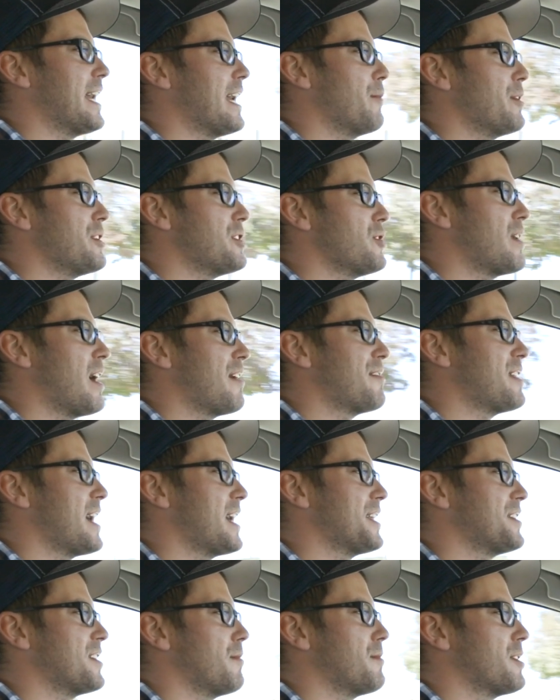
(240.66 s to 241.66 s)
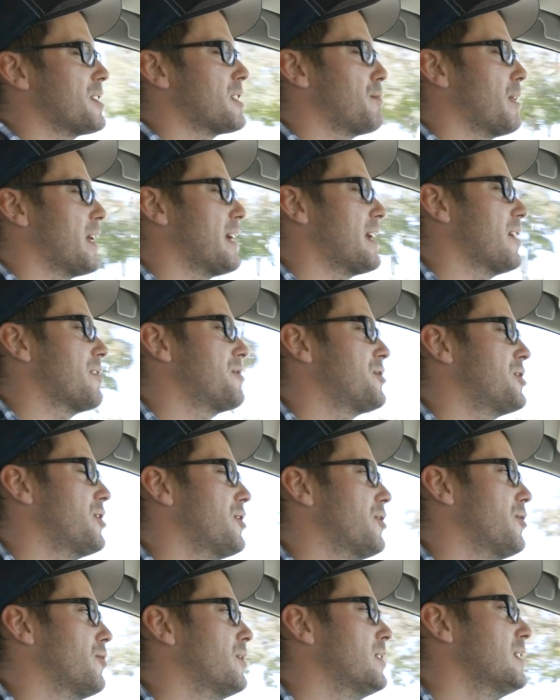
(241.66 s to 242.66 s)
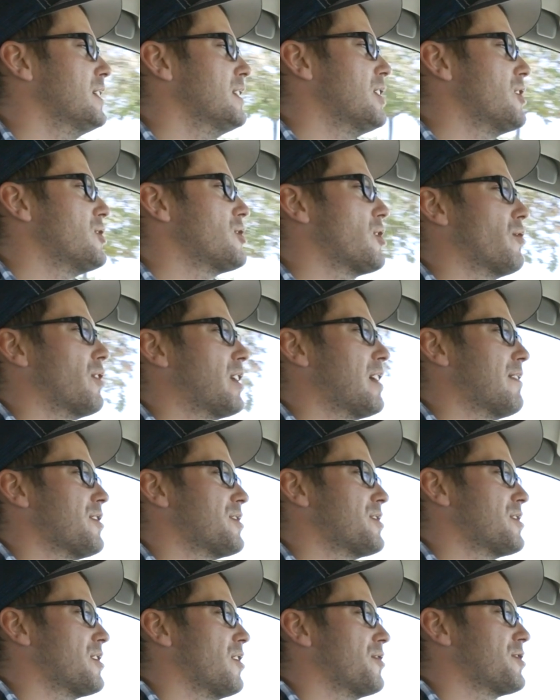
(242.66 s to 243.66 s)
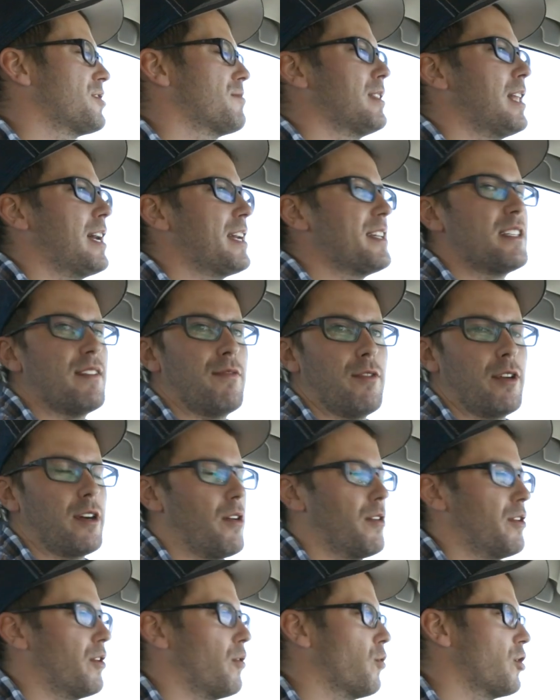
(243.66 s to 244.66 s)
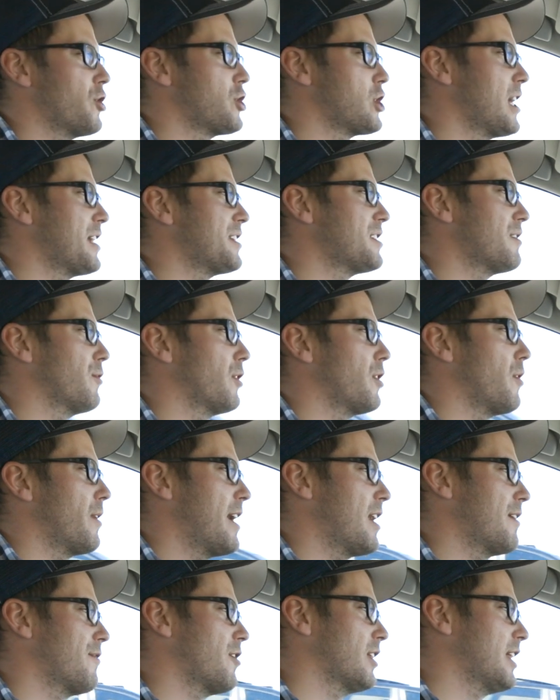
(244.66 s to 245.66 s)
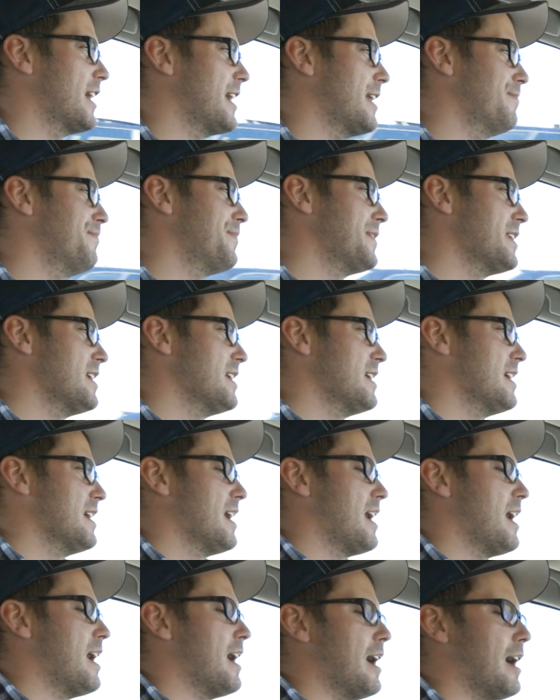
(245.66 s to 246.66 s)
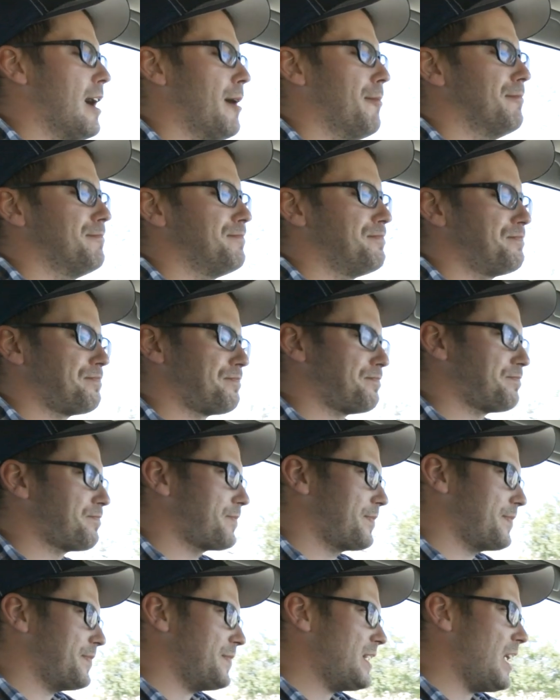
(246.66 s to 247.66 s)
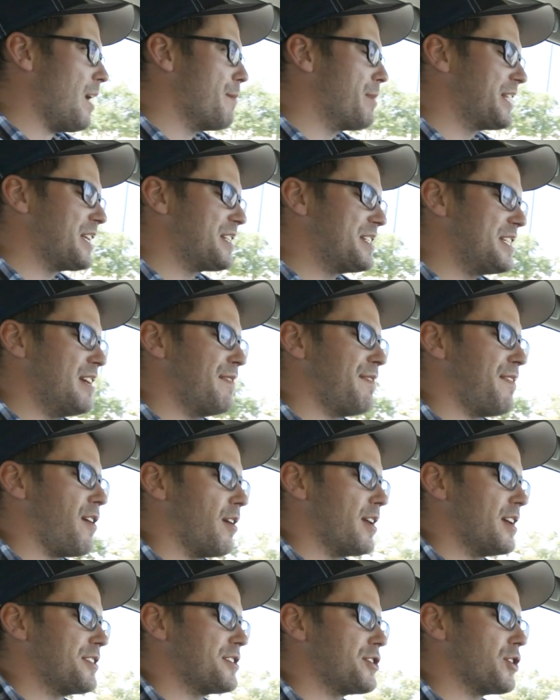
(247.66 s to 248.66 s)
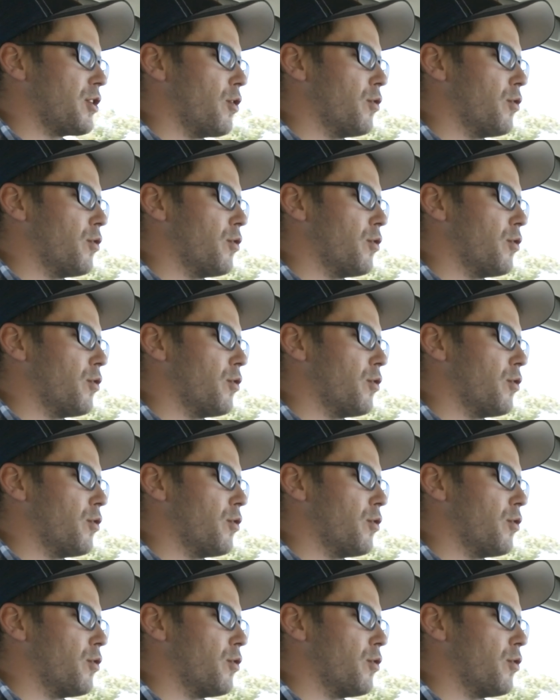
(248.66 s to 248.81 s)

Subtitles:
and we do have the heads up display here too. So it'll give us some lights if we're going, orange lights if we're going out of our lane. But the default is it's